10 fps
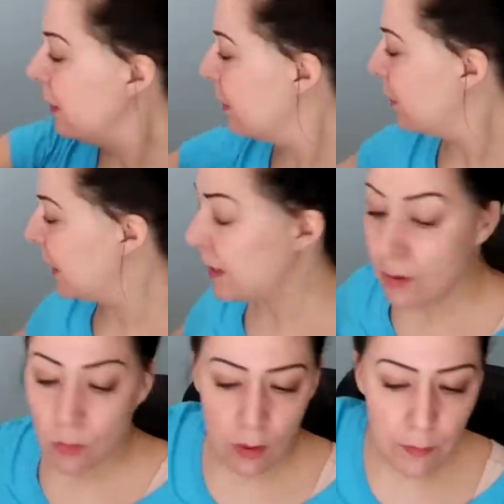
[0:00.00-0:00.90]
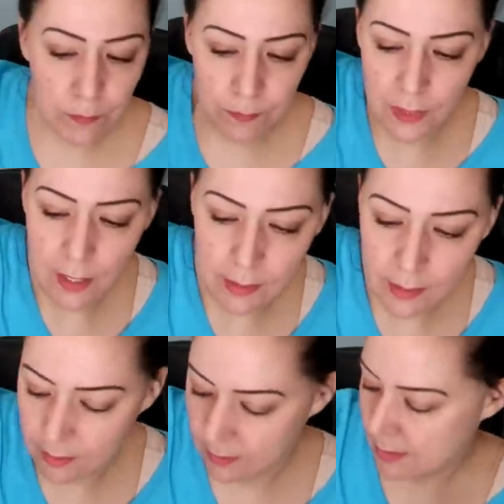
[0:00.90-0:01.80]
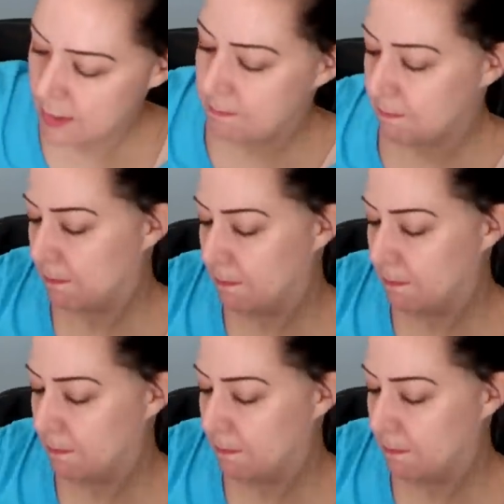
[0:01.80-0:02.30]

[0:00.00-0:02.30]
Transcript: There we go. Cut.